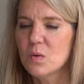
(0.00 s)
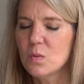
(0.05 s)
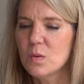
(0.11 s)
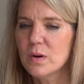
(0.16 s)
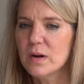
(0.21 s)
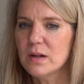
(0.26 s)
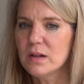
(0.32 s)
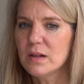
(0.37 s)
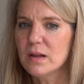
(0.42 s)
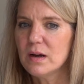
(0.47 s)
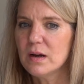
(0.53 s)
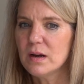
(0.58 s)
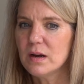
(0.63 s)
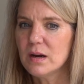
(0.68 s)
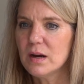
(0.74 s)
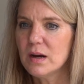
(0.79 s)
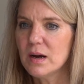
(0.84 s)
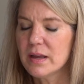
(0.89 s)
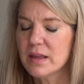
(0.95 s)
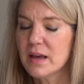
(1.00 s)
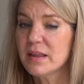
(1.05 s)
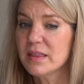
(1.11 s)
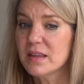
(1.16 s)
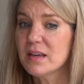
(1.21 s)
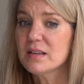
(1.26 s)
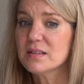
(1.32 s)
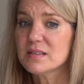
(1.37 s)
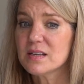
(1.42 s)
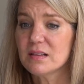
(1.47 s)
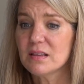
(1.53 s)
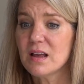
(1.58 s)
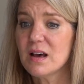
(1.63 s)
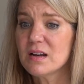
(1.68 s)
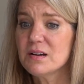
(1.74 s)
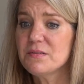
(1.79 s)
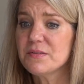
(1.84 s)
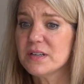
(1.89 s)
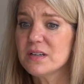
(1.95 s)
Well, I think it's a
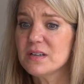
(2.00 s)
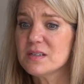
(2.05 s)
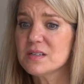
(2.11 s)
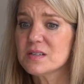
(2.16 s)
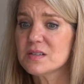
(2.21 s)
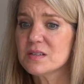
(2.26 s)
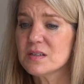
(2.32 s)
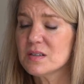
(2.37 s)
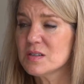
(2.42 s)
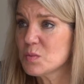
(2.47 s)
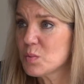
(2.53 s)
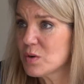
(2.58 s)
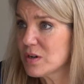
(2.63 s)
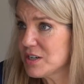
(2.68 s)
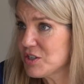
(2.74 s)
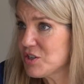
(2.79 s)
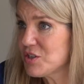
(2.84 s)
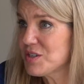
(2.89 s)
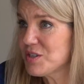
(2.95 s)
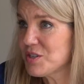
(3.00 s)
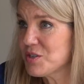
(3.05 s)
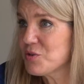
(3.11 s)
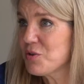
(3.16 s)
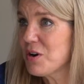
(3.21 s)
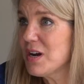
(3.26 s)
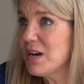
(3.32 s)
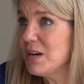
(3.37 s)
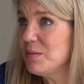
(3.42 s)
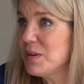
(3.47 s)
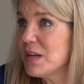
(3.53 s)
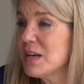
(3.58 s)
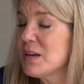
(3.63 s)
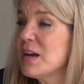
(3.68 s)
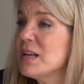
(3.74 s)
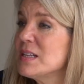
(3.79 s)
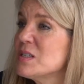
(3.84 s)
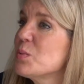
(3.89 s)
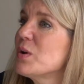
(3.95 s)
lot of it is what I just described.
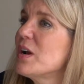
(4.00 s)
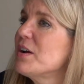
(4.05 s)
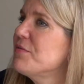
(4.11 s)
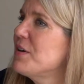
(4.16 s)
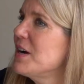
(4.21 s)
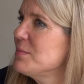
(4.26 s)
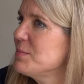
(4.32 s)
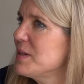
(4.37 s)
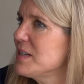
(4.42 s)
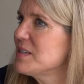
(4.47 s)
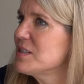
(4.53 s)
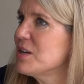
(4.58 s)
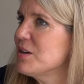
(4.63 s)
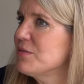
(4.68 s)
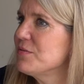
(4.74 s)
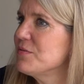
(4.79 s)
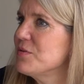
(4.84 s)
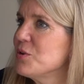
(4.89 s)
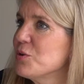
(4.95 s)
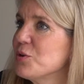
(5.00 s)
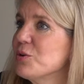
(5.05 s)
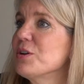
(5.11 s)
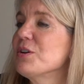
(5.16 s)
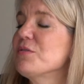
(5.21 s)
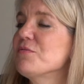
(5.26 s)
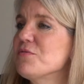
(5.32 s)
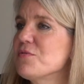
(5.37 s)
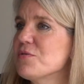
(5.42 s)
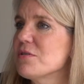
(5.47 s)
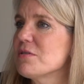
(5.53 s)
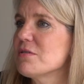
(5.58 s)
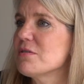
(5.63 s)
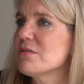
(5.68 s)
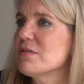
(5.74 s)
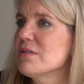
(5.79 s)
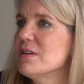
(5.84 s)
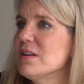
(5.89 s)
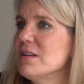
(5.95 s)
It's what I find myself yearning
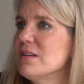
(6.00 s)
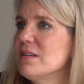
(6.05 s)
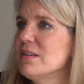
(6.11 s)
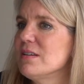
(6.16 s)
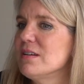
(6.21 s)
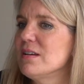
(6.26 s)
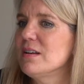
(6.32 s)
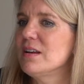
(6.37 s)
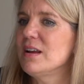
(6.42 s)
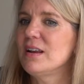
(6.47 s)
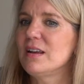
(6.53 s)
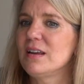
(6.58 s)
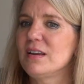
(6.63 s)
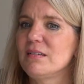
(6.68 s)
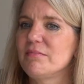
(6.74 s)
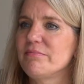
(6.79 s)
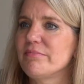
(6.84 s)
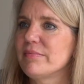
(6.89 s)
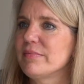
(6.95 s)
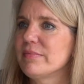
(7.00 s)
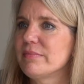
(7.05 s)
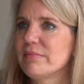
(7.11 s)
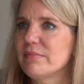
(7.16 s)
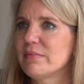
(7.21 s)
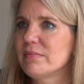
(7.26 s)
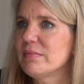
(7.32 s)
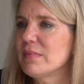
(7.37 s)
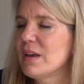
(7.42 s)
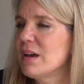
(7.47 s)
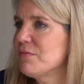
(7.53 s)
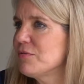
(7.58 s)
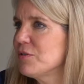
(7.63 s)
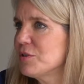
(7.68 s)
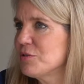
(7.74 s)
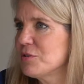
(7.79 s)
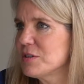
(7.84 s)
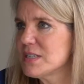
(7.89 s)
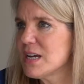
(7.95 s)
for in any
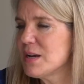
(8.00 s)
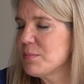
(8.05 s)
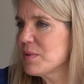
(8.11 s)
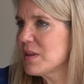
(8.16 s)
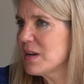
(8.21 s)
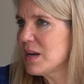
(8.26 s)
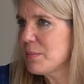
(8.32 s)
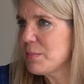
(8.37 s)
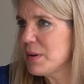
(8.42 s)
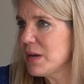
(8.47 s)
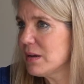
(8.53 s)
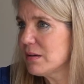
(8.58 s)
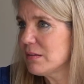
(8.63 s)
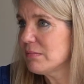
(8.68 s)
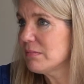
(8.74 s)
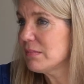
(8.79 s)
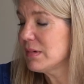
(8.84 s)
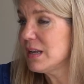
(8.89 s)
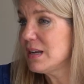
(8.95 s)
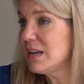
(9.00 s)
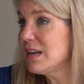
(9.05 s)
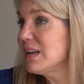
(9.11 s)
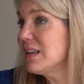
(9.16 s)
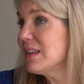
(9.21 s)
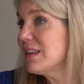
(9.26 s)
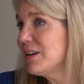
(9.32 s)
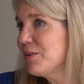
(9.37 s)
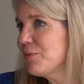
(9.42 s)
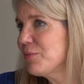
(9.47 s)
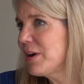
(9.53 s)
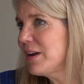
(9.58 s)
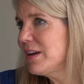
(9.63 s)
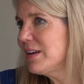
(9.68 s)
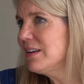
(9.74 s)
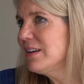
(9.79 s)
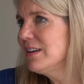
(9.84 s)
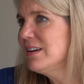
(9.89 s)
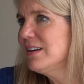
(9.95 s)
effort or attempt that I make at anything,
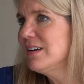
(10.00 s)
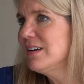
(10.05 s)
right?